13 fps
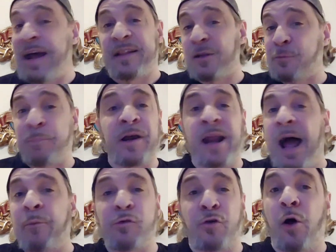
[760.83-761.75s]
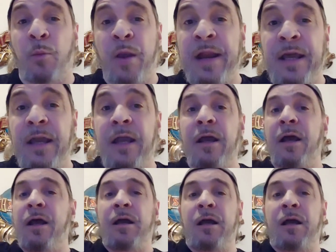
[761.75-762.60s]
Now, at this point, I was already